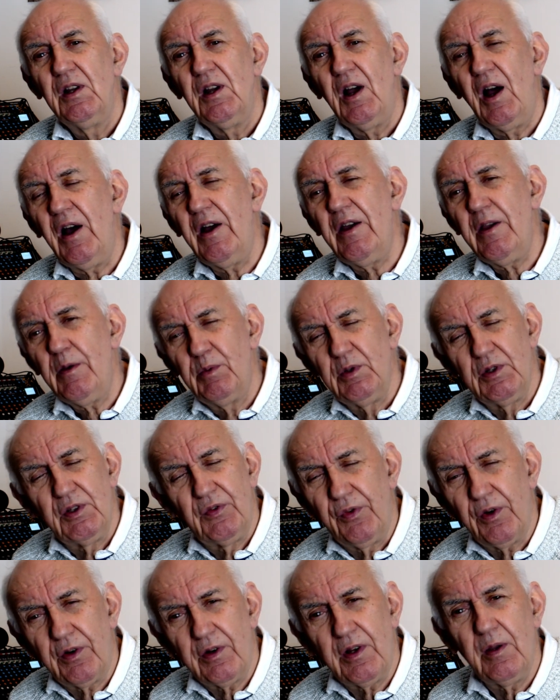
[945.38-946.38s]
I was
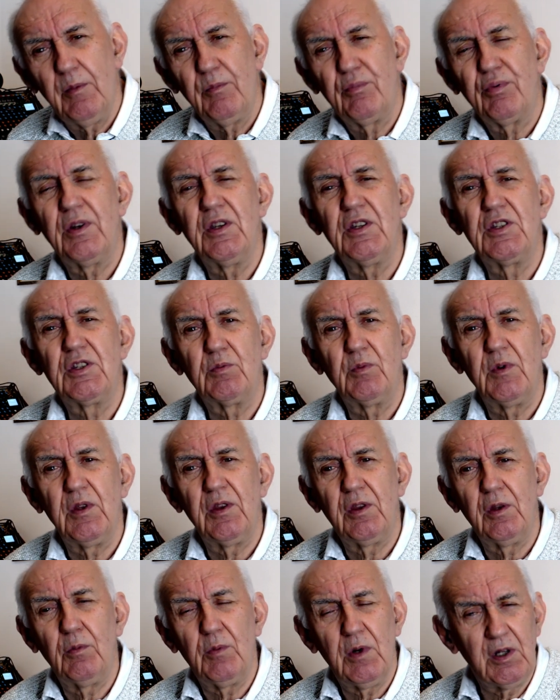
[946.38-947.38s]
very impressed
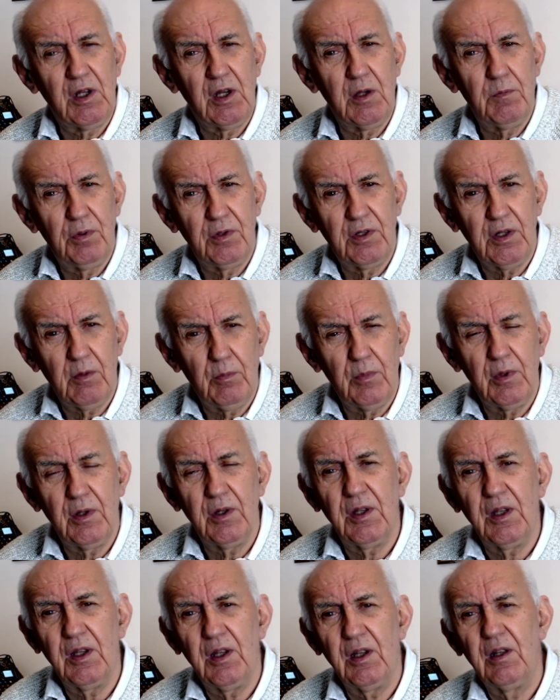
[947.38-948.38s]
with the one I put in
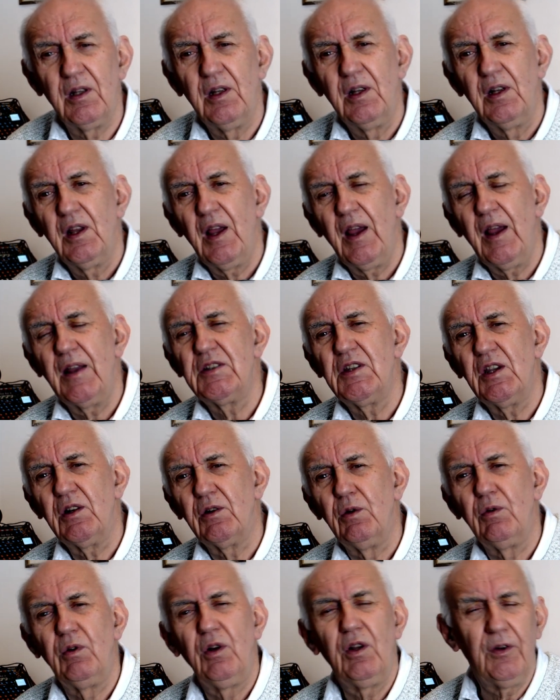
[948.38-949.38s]
my attic
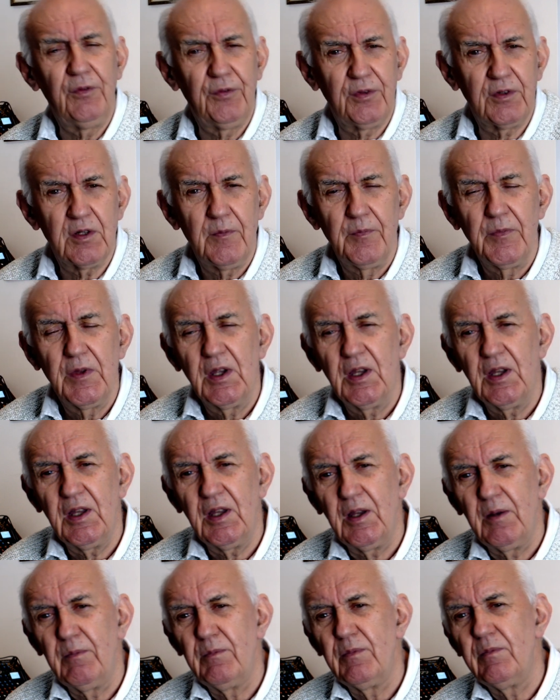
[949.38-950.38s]
or loft
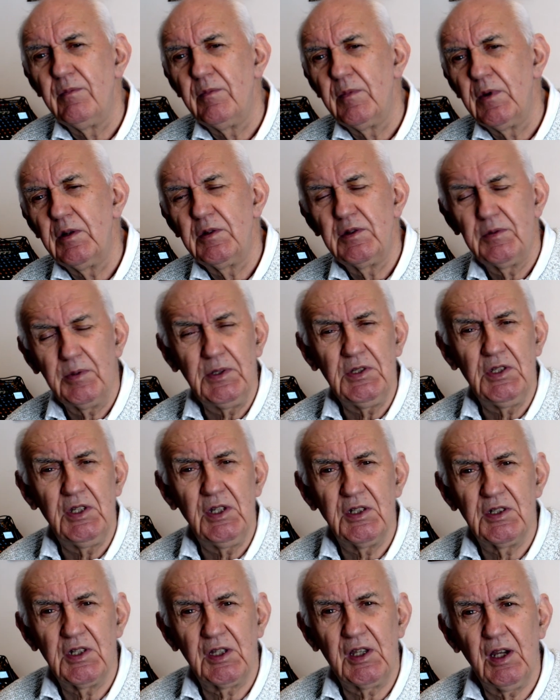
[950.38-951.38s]
20
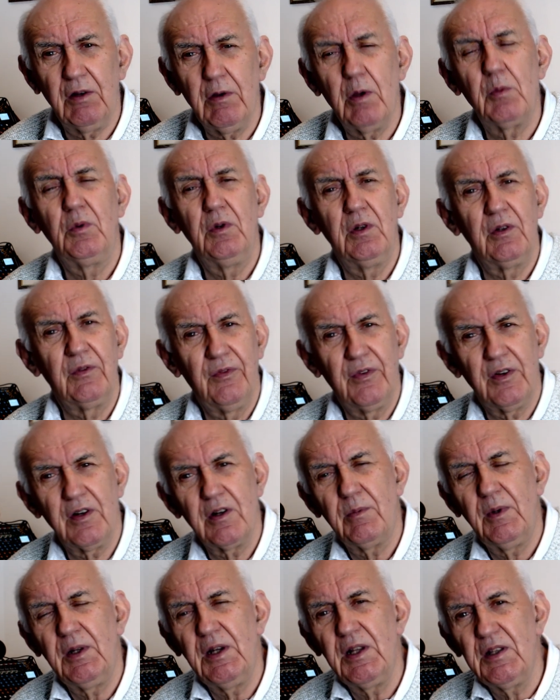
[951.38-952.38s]
years ago. It worked very
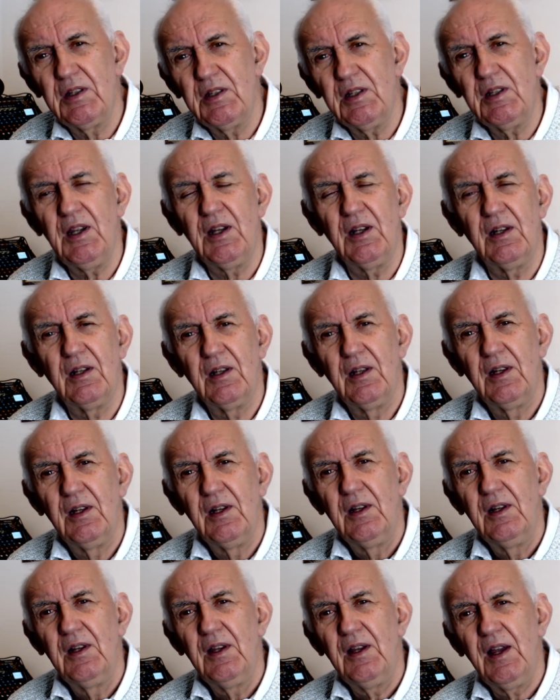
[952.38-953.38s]
well indeed.
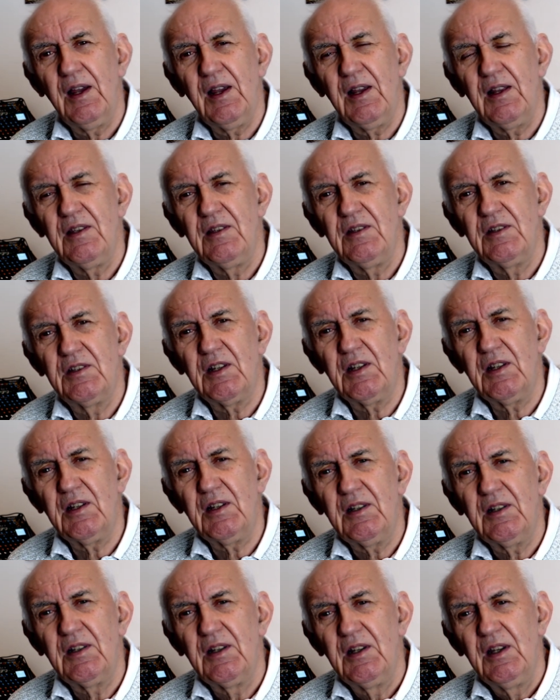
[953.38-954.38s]
And
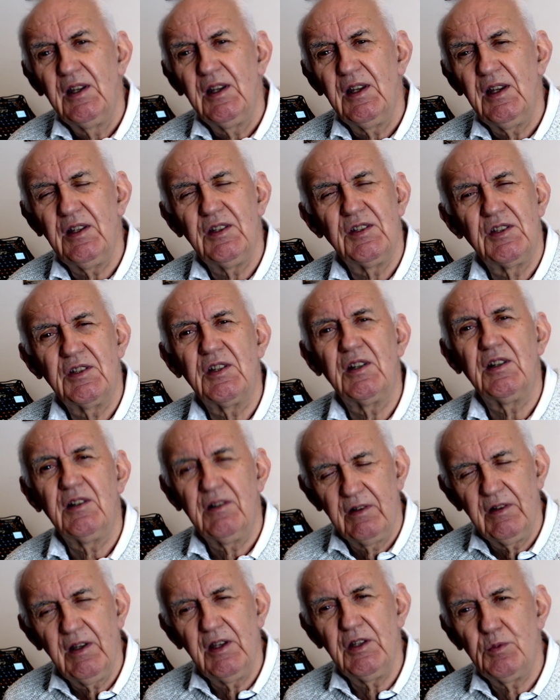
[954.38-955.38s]
it's
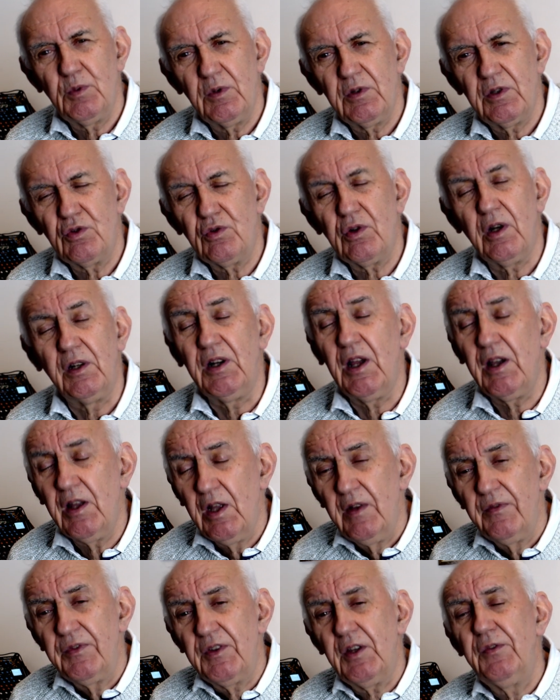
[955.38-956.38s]
worth a try. Now,
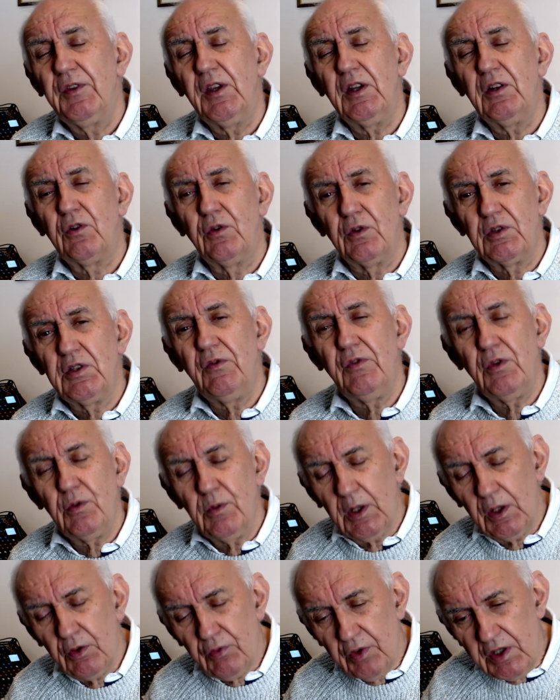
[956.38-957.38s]
don't forget, of course, if you
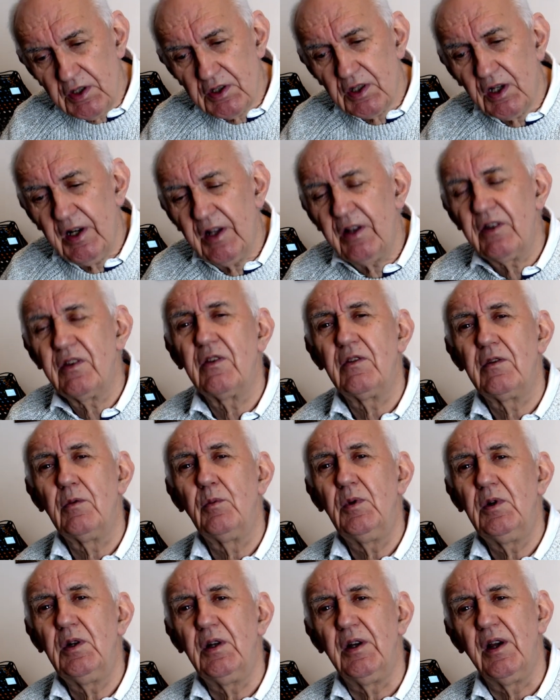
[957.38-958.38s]
increase the length of the
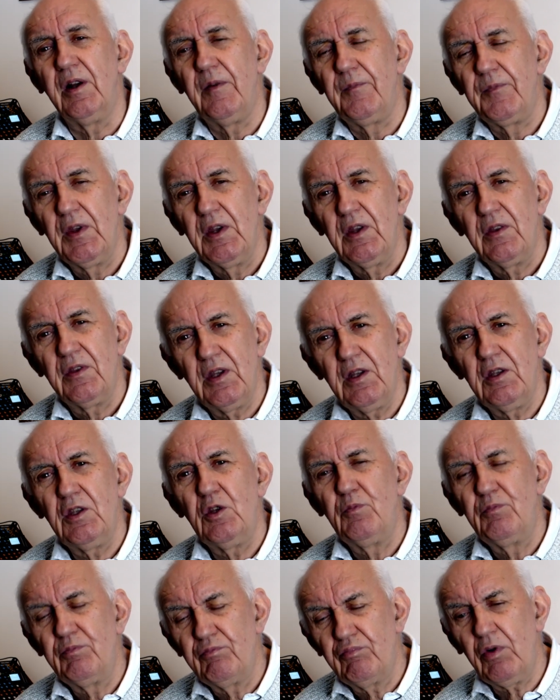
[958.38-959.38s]
wire, then
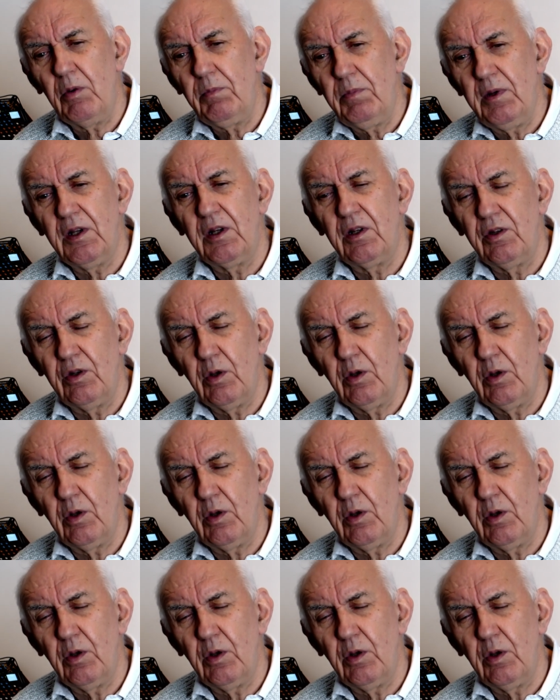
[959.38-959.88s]
you probably can